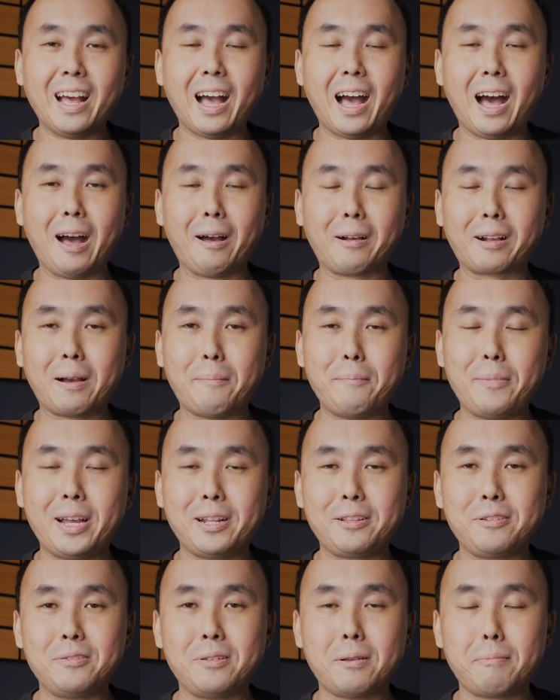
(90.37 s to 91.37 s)
uh,
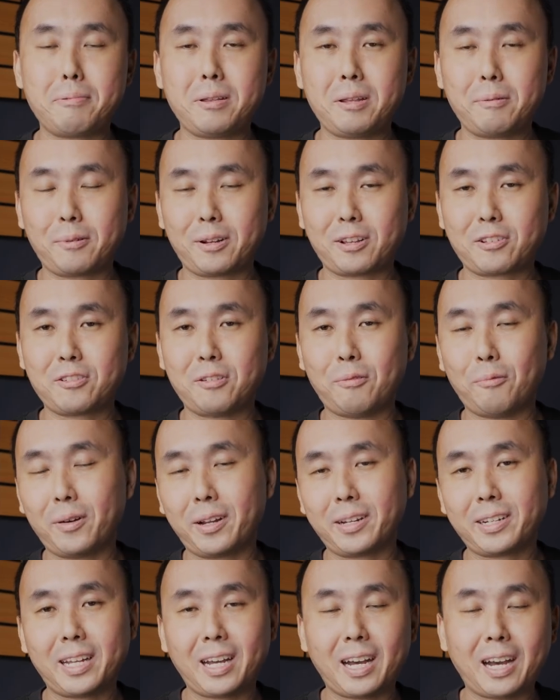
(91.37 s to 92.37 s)
compared to the pre-production
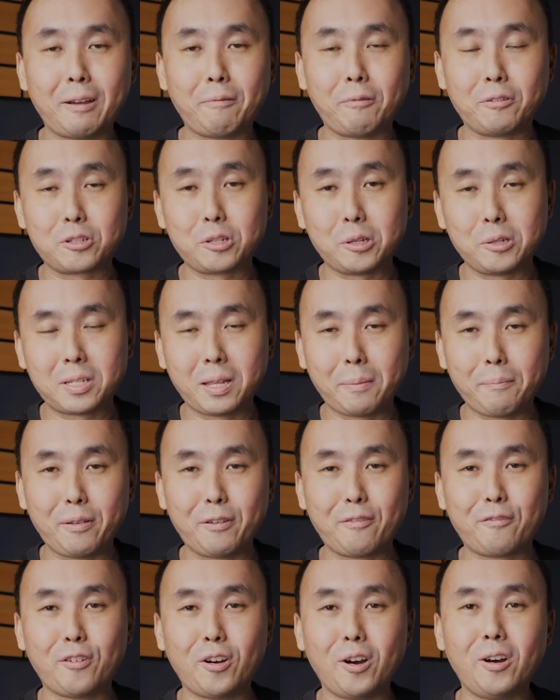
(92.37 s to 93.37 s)
one that I was using
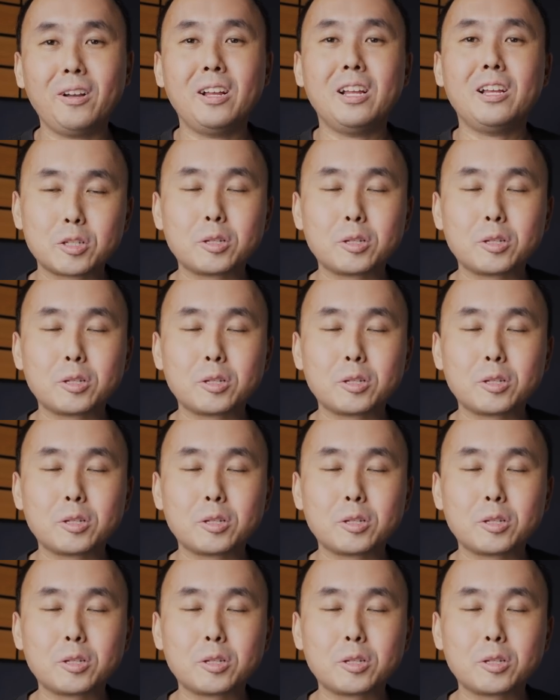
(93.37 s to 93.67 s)
before.